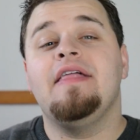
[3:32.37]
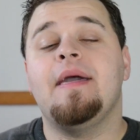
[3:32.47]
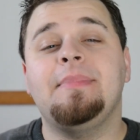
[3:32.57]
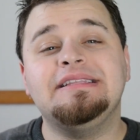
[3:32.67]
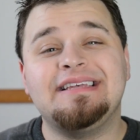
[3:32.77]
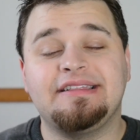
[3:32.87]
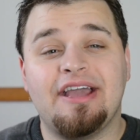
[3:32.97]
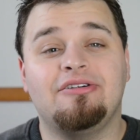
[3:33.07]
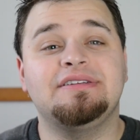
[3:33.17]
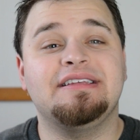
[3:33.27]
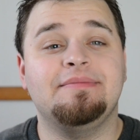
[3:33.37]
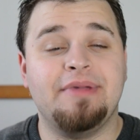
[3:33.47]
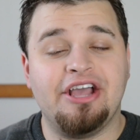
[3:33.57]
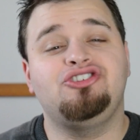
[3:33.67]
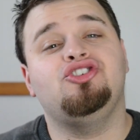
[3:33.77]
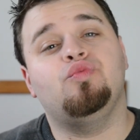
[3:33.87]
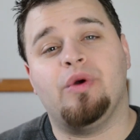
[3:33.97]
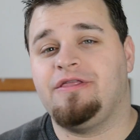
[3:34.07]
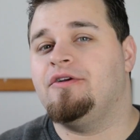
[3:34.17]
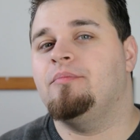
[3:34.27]
that means that there is an issue
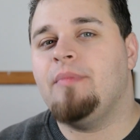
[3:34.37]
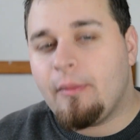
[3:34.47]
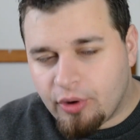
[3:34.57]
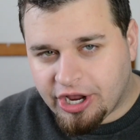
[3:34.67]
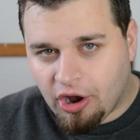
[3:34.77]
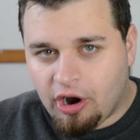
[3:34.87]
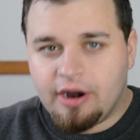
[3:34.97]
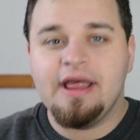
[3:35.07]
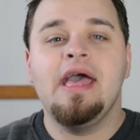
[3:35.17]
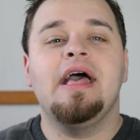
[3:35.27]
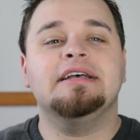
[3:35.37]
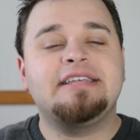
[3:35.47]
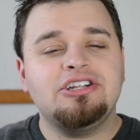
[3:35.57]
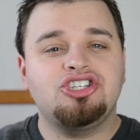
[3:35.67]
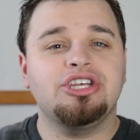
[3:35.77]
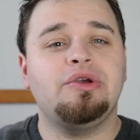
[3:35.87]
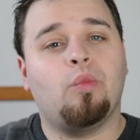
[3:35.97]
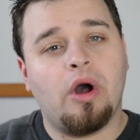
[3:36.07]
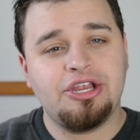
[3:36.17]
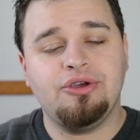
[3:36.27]
with your memory card. Essentially,
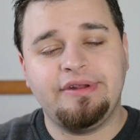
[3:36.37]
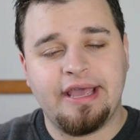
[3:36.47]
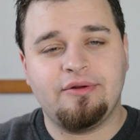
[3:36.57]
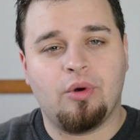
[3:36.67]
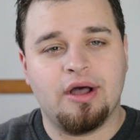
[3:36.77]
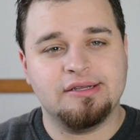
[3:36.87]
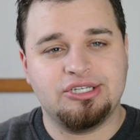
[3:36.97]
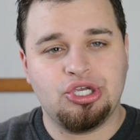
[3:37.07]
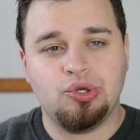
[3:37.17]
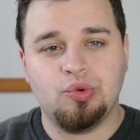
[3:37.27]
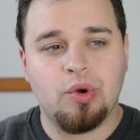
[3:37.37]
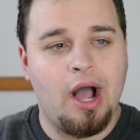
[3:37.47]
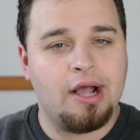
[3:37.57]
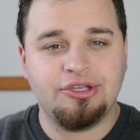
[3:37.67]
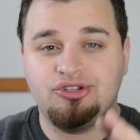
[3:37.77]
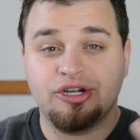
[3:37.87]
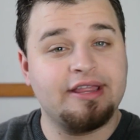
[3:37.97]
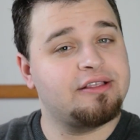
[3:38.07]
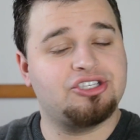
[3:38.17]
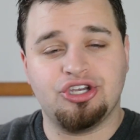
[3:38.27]
what you did was you, uh, you
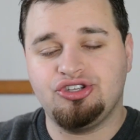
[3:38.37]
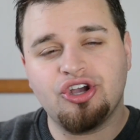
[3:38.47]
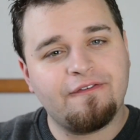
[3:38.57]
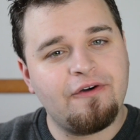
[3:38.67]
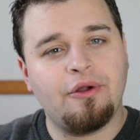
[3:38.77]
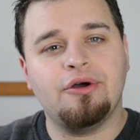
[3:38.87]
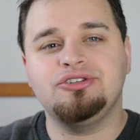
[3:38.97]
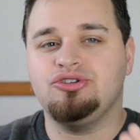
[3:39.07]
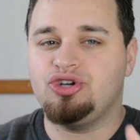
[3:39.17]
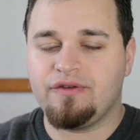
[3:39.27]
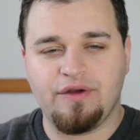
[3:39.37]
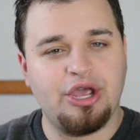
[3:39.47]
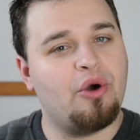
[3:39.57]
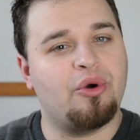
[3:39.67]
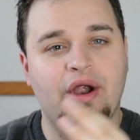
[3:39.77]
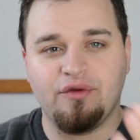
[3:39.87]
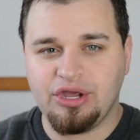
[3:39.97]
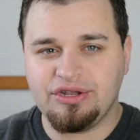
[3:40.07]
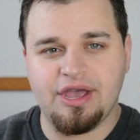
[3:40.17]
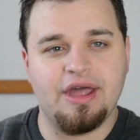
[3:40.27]
took the, so you took photos, you took video, whatever
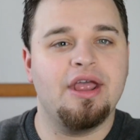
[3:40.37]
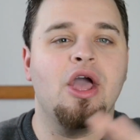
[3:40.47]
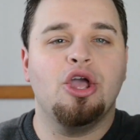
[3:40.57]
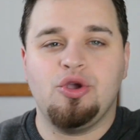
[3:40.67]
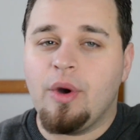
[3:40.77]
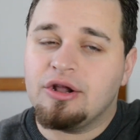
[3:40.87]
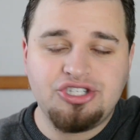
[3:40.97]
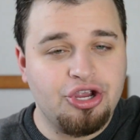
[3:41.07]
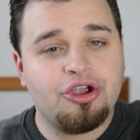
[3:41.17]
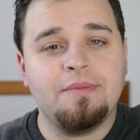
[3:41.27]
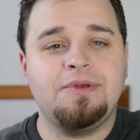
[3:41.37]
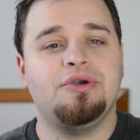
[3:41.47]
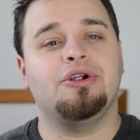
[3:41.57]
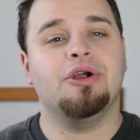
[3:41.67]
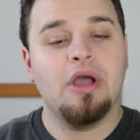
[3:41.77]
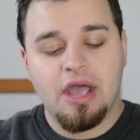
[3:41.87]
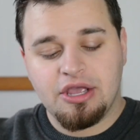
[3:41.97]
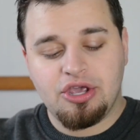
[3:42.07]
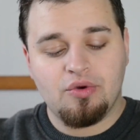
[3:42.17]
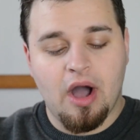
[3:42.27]
you did, you went onto your computer,
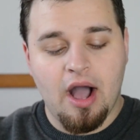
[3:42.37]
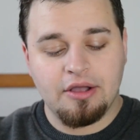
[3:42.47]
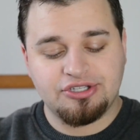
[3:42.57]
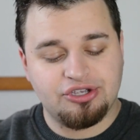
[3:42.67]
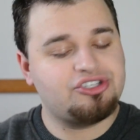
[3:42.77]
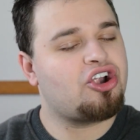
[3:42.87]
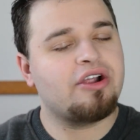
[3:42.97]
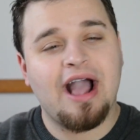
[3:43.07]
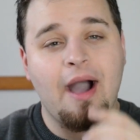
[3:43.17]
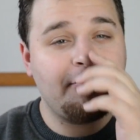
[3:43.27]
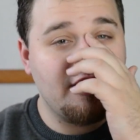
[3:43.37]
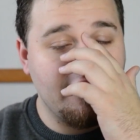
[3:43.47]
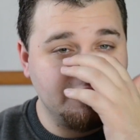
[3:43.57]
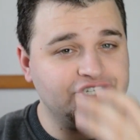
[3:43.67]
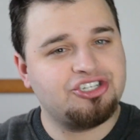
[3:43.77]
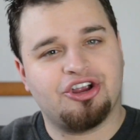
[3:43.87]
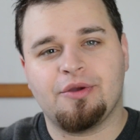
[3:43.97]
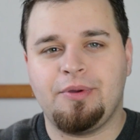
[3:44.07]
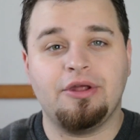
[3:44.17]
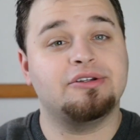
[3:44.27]
you uh, so you started copying images to your
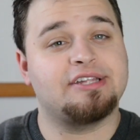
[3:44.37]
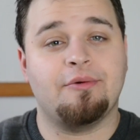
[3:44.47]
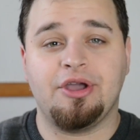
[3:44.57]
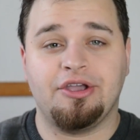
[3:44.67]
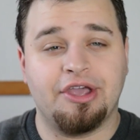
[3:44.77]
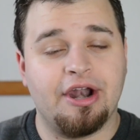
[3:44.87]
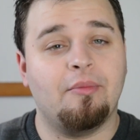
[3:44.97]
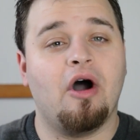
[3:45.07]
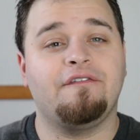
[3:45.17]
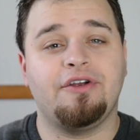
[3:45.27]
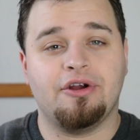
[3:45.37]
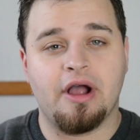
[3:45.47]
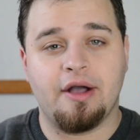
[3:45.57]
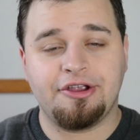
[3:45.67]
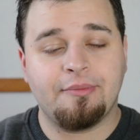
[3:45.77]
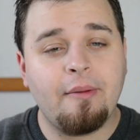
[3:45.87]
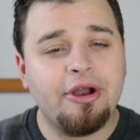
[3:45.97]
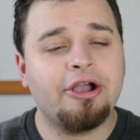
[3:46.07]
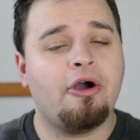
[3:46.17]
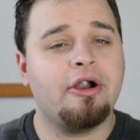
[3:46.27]
computer so that way you get them off your uh, your
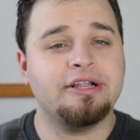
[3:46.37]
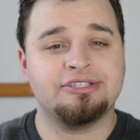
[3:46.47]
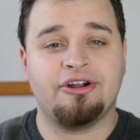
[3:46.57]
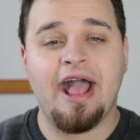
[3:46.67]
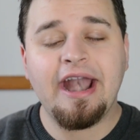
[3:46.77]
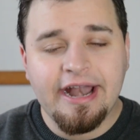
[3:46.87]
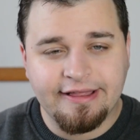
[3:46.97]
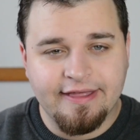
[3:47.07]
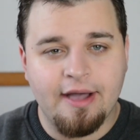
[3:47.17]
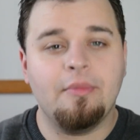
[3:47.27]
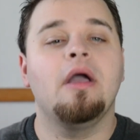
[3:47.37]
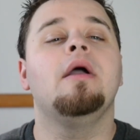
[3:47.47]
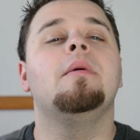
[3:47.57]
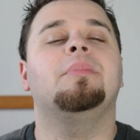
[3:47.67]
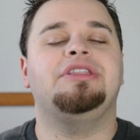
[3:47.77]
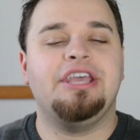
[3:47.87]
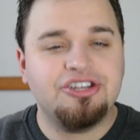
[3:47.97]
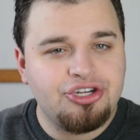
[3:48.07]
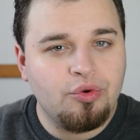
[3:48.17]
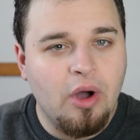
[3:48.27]
memory card and start editing them. But the
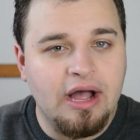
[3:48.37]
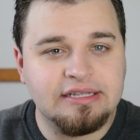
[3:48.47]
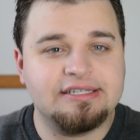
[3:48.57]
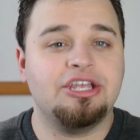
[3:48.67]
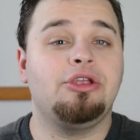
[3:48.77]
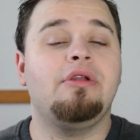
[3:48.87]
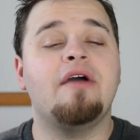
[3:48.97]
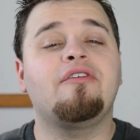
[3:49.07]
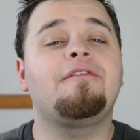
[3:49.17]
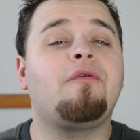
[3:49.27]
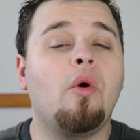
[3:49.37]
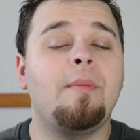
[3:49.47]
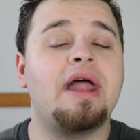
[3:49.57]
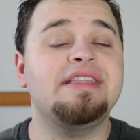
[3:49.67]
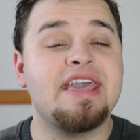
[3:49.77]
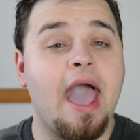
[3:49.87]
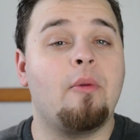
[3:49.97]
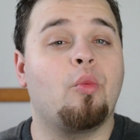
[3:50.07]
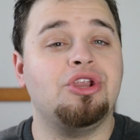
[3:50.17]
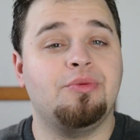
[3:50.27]
issue was you never formatted the
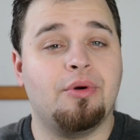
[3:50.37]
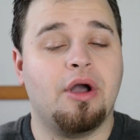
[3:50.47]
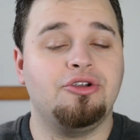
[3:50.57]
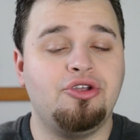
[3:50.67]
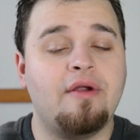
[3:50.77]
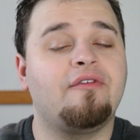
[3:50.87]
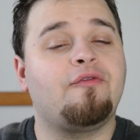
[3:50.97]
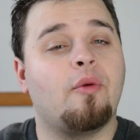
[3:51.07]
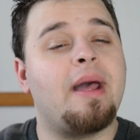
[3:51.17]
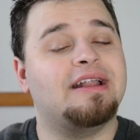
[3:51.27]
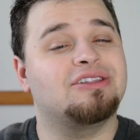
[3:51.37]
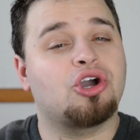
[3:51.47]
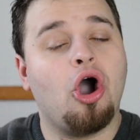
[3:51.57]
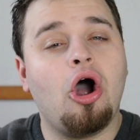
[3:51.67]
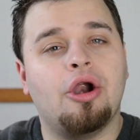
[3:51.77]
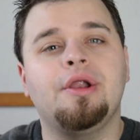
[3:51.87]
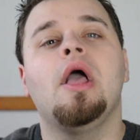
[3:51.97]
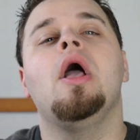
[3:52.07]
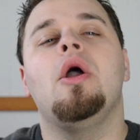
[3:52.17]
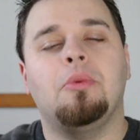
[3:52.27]
camera when you uh, you never formatted the card
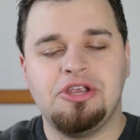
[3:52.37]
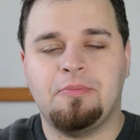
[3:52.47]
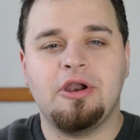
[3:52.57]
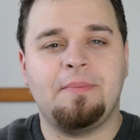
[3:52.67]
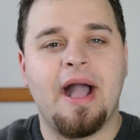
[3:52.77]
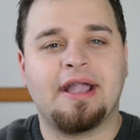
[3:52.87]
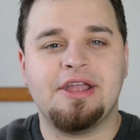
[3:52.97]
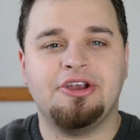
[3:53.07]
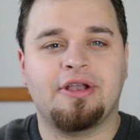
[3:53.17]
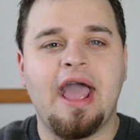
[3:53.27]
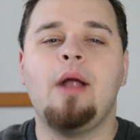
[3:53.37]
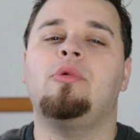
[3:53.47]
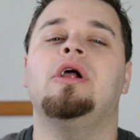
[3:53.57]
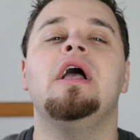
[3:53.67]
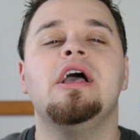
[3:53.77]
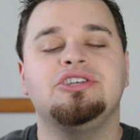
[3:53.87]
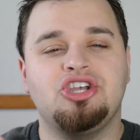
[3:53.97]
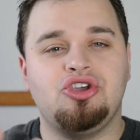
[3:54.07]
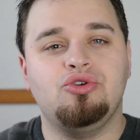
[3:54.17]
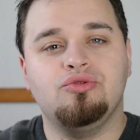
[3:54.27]
when you put it back in your camera.
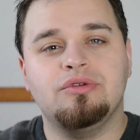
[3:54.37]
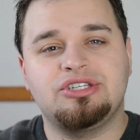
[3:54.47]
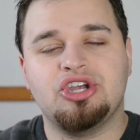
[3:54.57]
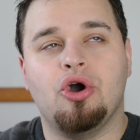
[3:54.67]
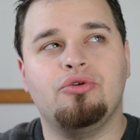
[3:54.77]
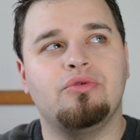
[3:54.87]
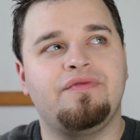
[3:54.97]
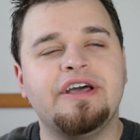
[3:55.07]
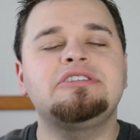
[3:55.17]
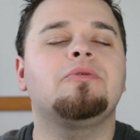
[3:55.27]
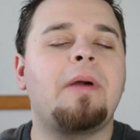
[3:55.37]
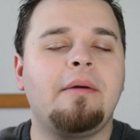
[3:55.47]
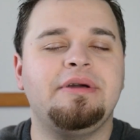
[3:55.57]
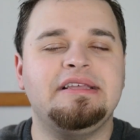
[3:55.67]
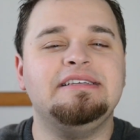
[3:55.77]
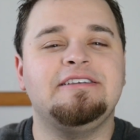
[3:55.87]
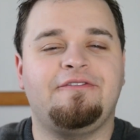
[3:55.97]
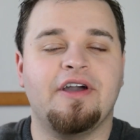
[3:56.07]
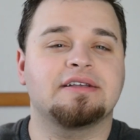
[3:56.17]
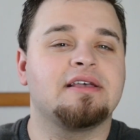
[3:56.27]
So you so this will probably be the easy
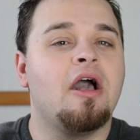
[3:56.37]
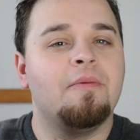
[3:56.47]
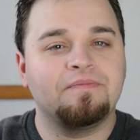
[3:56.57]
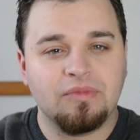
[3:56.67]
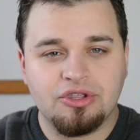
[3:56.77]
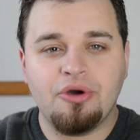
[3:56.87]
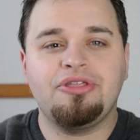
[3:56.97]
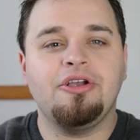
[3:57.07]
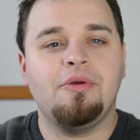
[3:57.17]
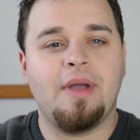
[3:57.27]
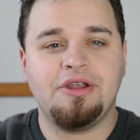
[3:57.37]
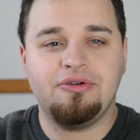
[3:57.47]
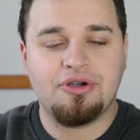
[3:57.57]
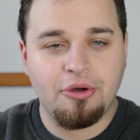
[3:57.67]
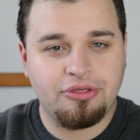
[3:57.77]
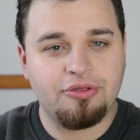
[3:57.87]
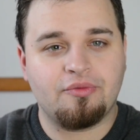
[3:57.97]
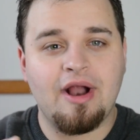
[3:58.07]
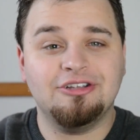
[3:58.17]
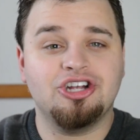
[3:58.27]
fix Go through your menu, go through
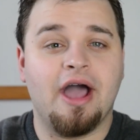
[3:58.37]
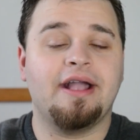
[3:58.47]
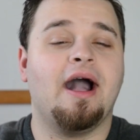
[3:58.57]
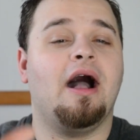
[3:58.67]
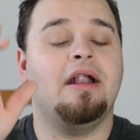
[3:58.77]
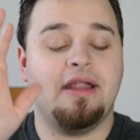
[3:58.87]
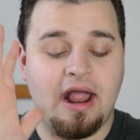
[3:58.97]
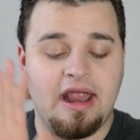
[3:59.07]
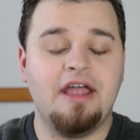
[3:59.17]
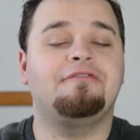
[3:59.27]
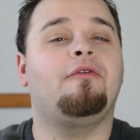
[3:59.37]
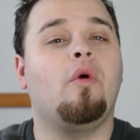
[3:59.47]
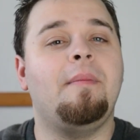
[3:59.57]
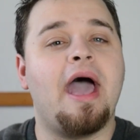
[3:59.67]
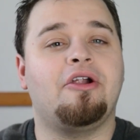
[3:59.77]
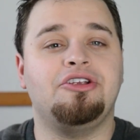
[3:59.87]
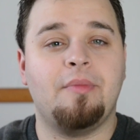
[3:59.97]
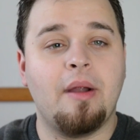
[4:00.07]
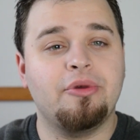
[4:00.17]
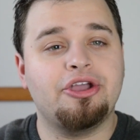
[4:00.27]
the wrench icon, and hit format
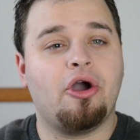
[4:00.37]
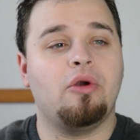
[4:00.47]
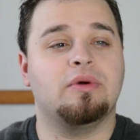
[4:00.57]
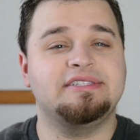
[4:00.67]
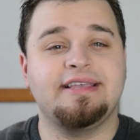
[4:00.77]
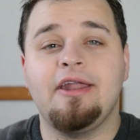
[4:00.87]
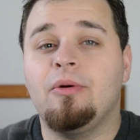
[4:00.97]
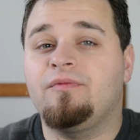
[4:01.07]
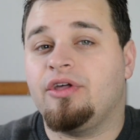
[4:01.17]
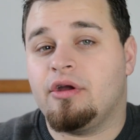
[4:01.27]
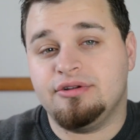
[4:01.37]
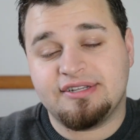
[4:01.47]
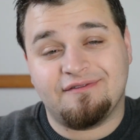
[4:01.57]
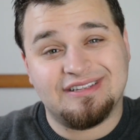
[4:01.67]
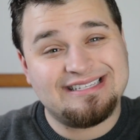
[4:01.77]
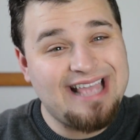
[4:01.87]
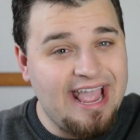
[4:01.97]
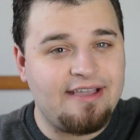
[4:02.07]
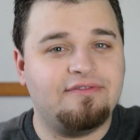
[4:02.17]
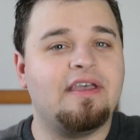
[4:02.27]
memory card. Once again, hopefully all your stuff is
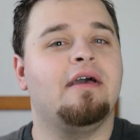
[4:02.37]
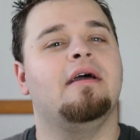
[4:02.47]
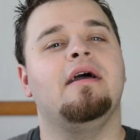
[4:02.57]
saved.